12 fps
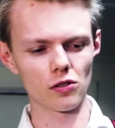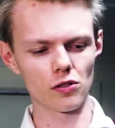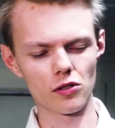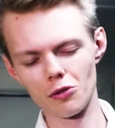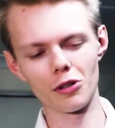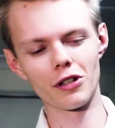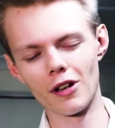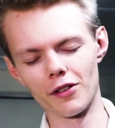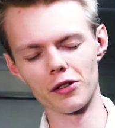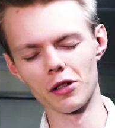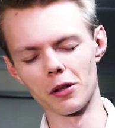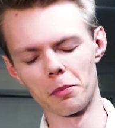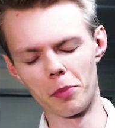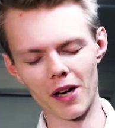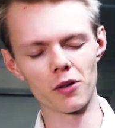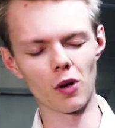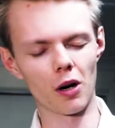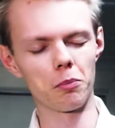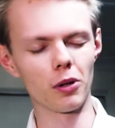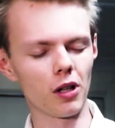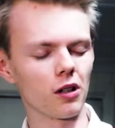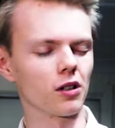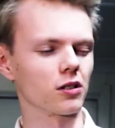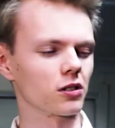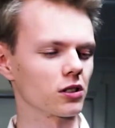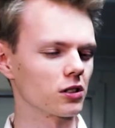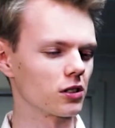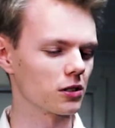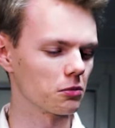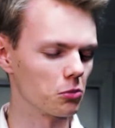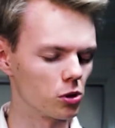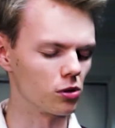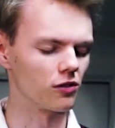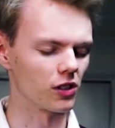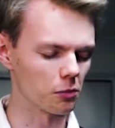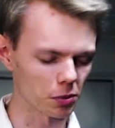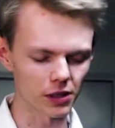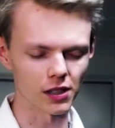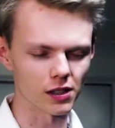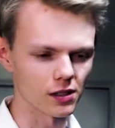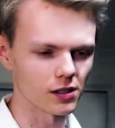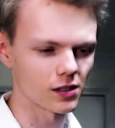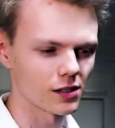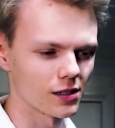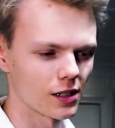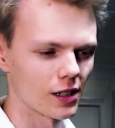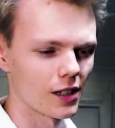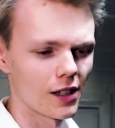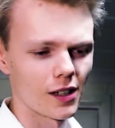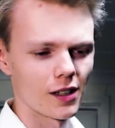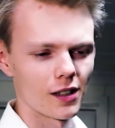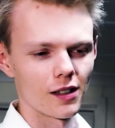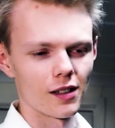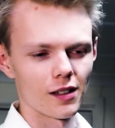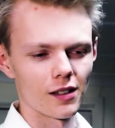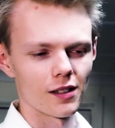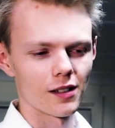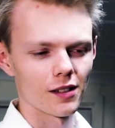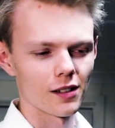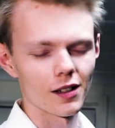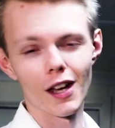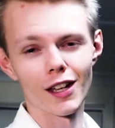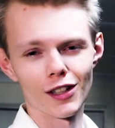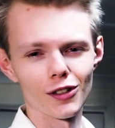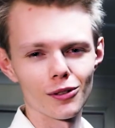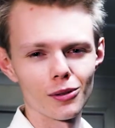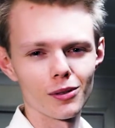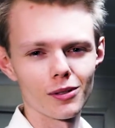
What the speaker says: do another Benoit Blanc movie, please. Thank you.